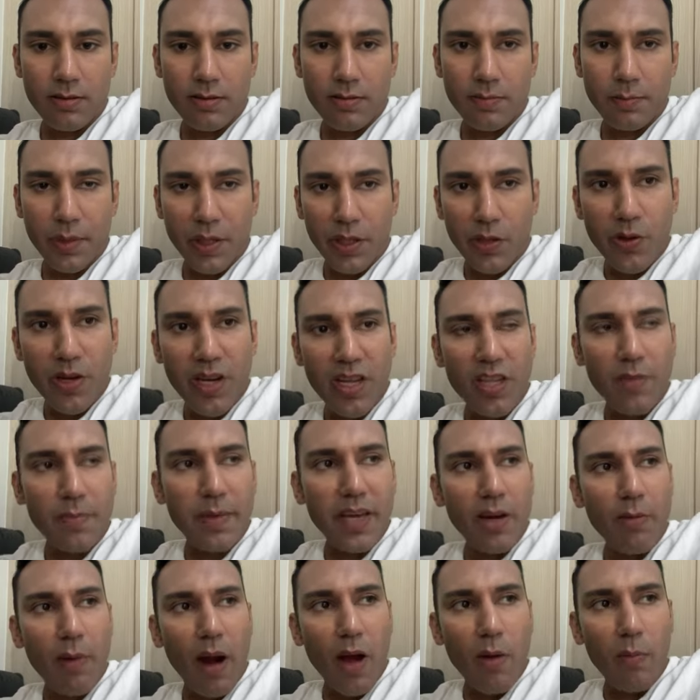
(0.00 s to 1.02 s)
But you need to be
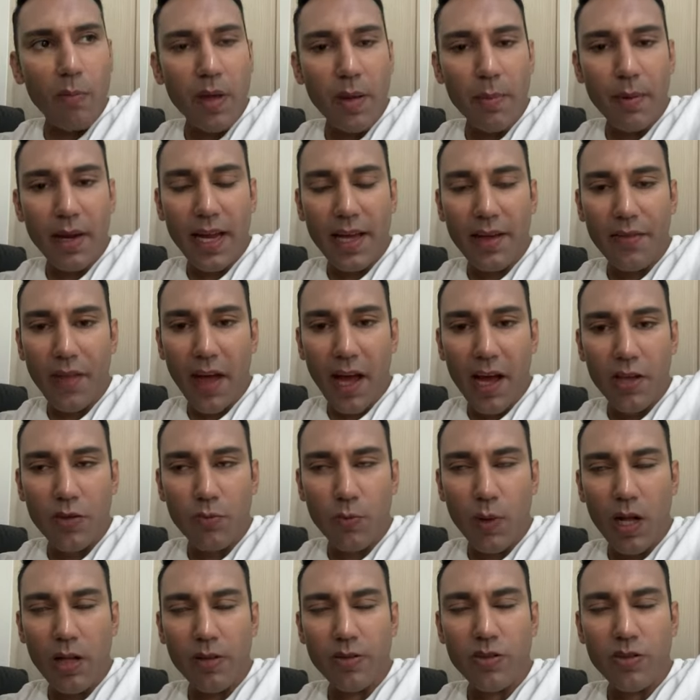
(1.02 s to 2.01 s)
around people like that as well.